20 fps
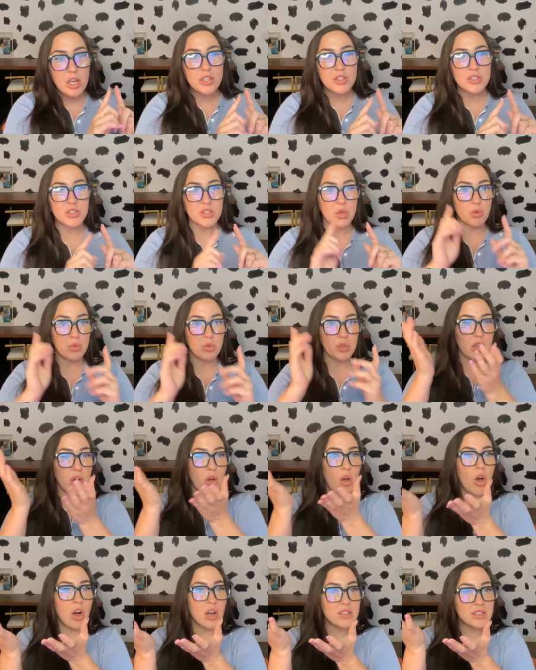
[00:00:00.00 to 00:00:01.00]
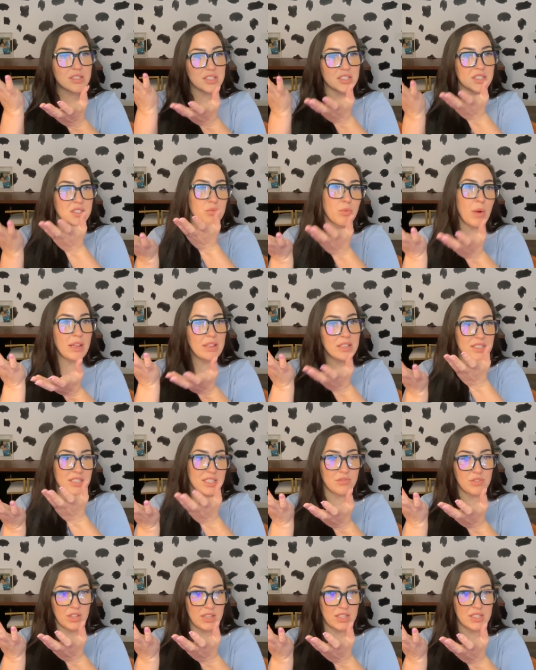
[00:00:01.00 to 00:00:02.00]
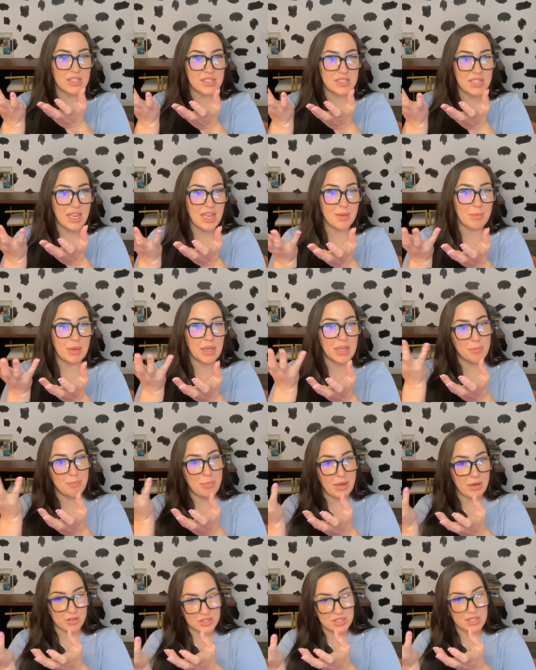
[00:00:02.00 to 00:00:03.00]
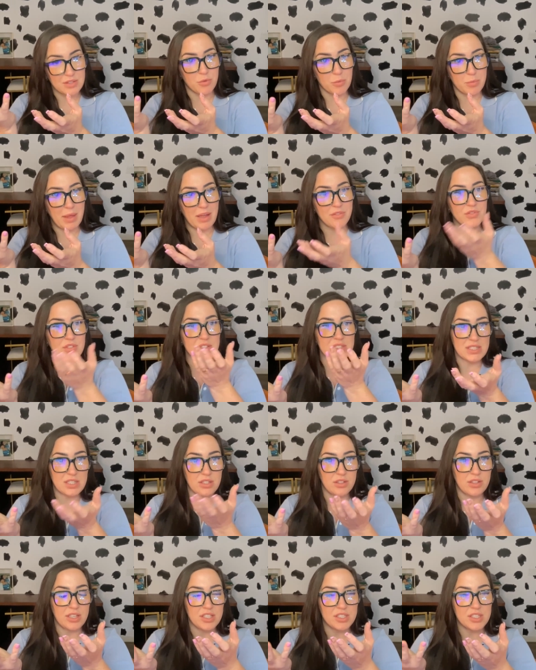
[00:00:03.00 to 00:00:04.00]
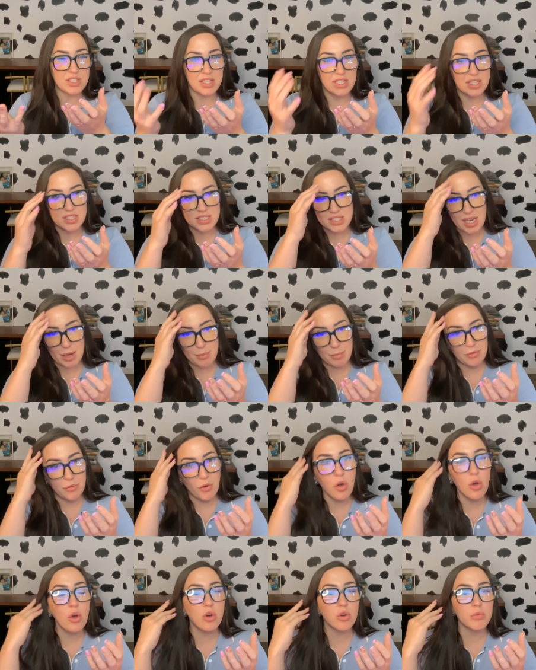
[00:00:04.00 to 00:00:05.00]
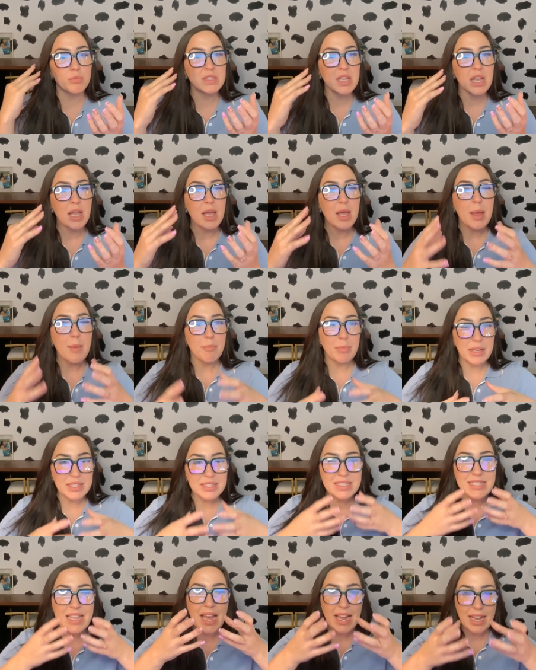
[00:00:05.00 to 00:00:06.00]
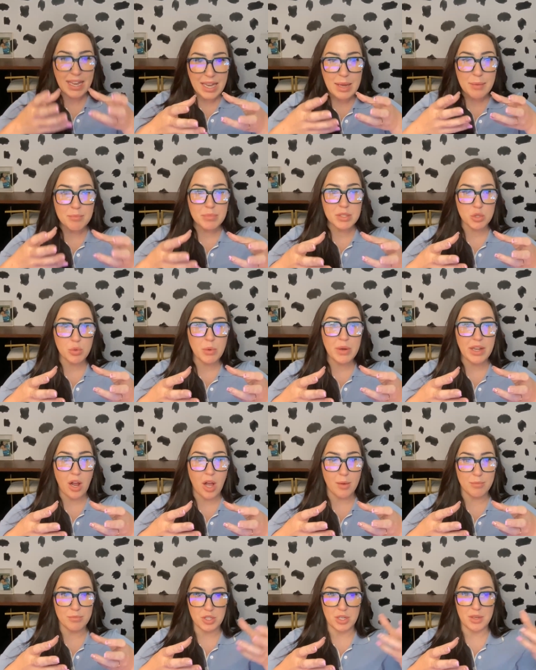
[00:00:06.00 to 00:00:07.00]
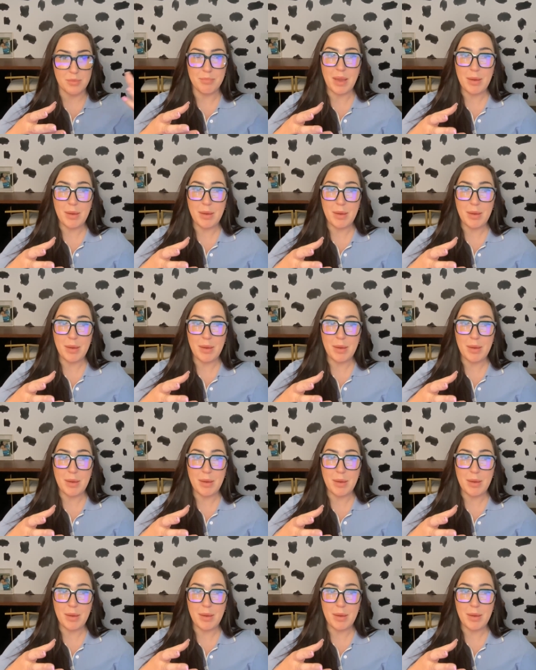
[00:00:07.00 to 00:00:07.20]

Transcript: So the cost is relatively the same in comparison from that facility to these type of homes, but it's that in-between option.